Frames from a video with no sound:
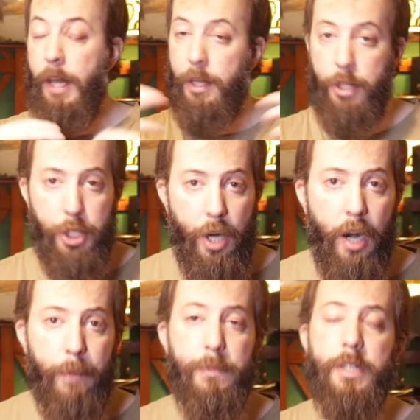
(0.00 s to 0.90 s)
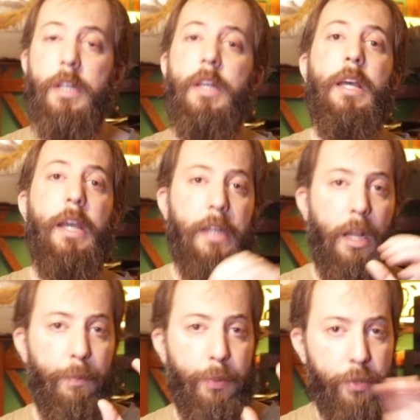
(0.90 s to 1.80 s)
and charms, and
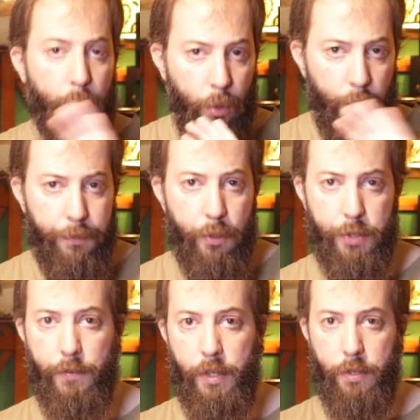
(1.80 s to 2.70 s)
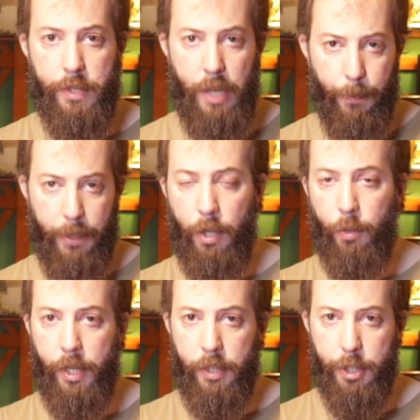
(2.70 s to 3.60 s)
I'll put all of those videos down
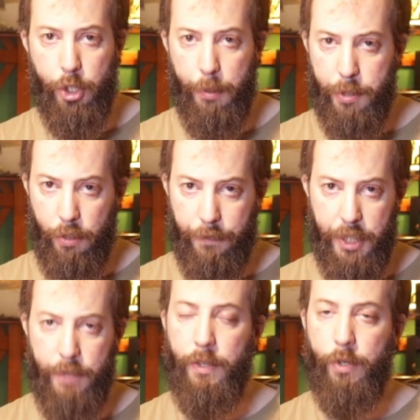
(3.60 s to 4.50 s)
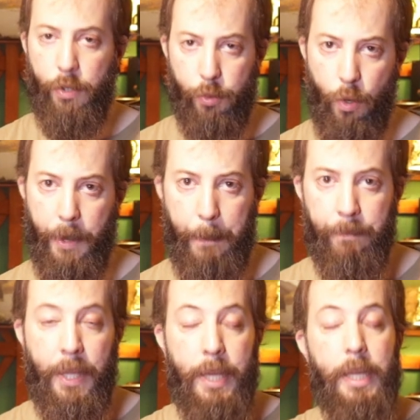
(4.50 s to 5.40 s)
below in the description of this video, don't worry.
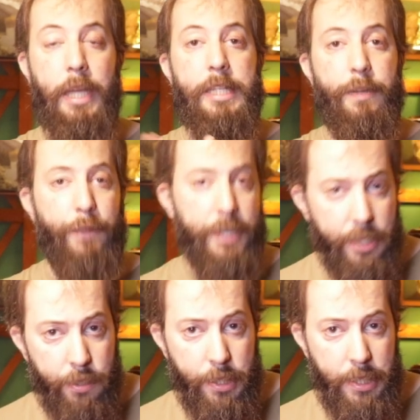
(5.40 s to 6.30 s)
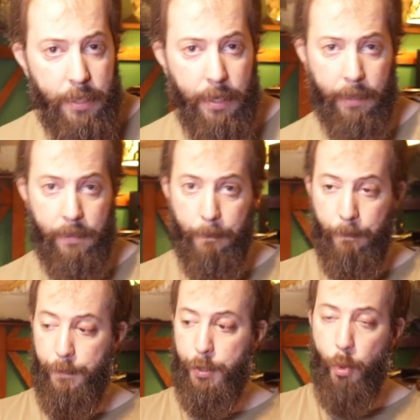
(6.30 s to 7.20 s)
Suffice it to say that
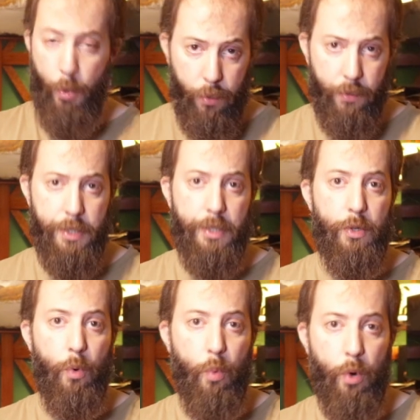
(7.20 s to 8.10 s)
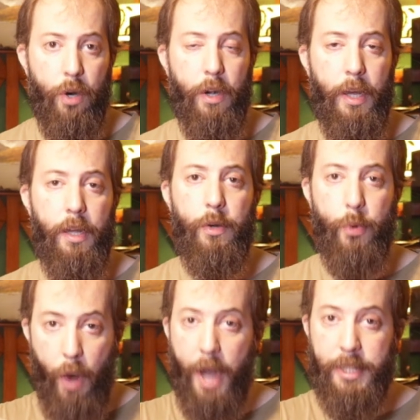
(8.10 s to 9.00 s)
the runes were a
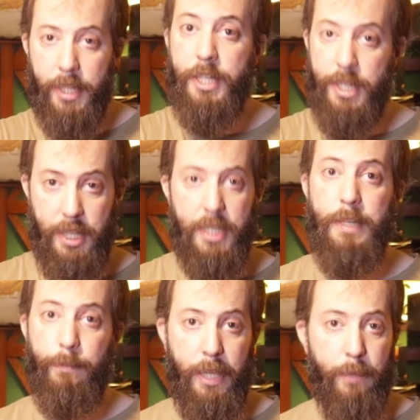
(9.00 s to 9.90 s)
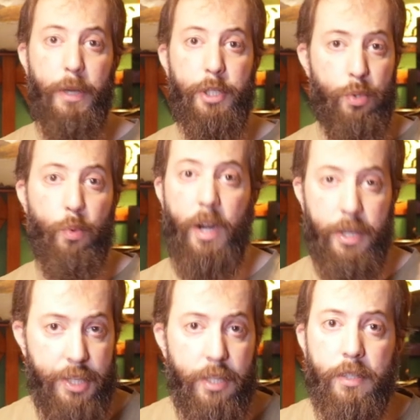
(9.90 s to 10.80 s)
writing system, that much we
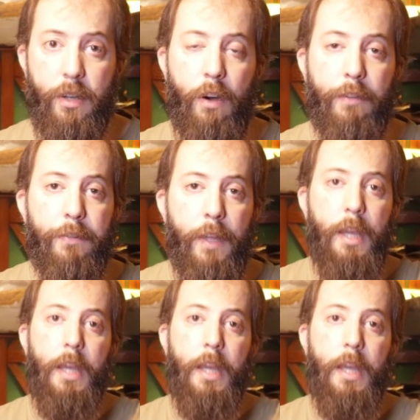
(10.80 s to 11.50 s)
are certain of,